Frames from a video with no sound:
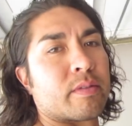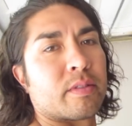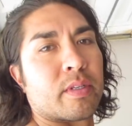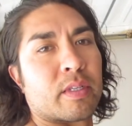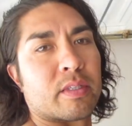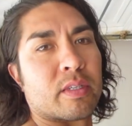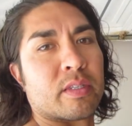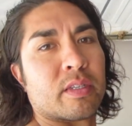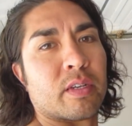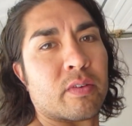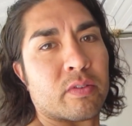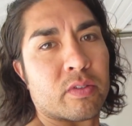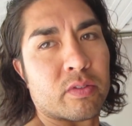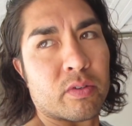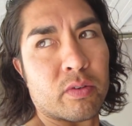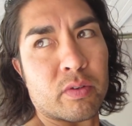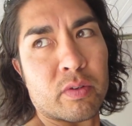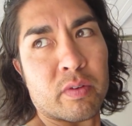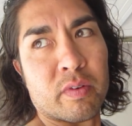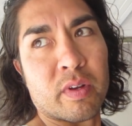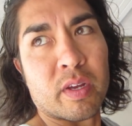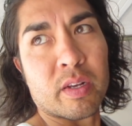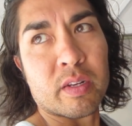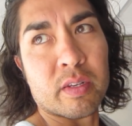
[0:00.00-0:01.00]
that's enough
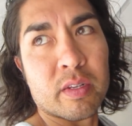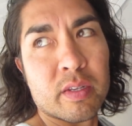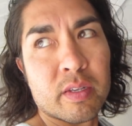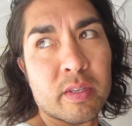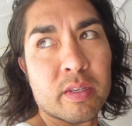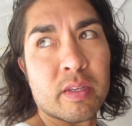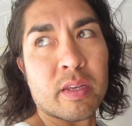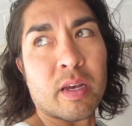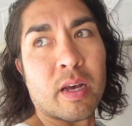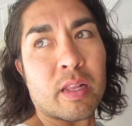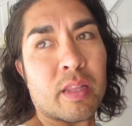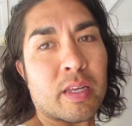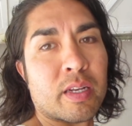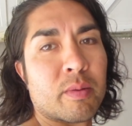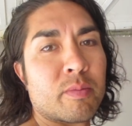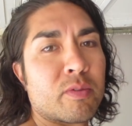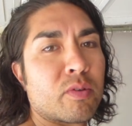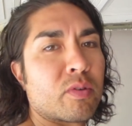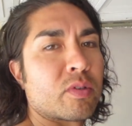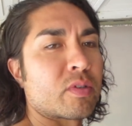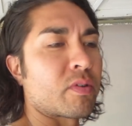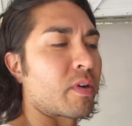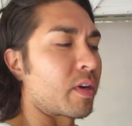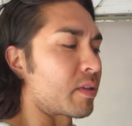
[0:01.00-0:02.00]
screwing around. I'll let him
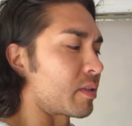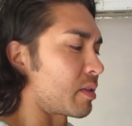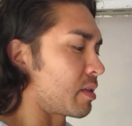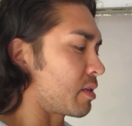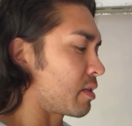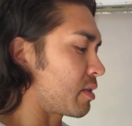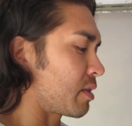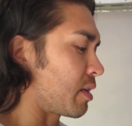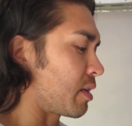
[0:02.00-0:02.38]
do his Craigslist